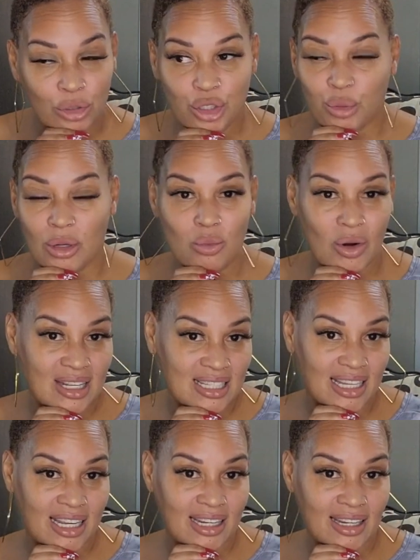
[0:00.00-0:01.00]
Which one
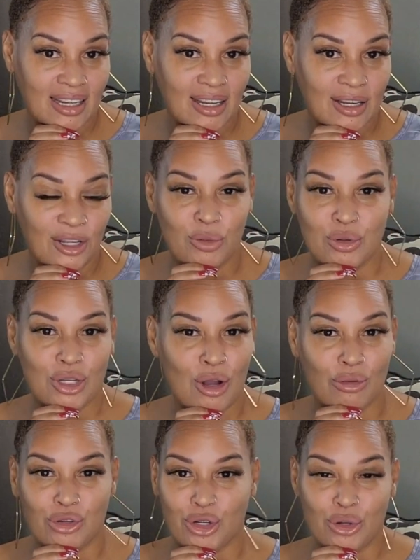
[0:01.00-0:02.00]
was it? You was
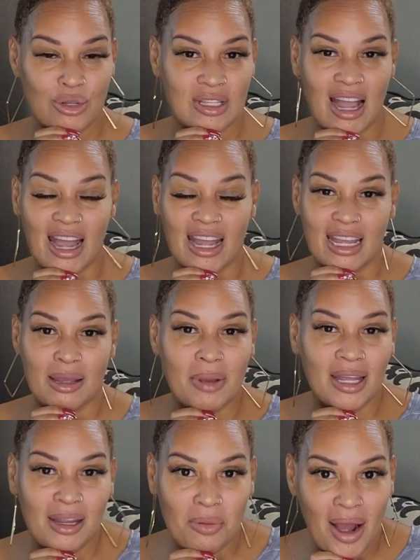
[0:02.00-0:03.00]
going to choose Naeem
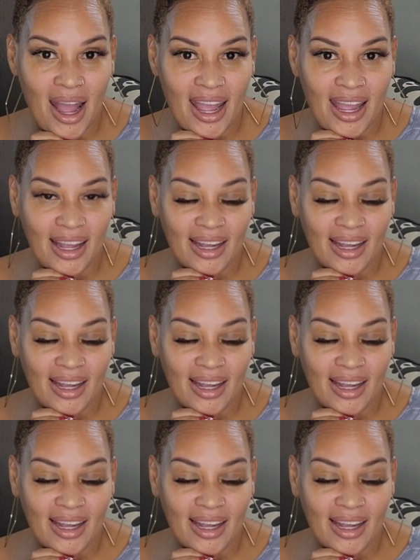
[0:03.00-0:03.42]
anyway?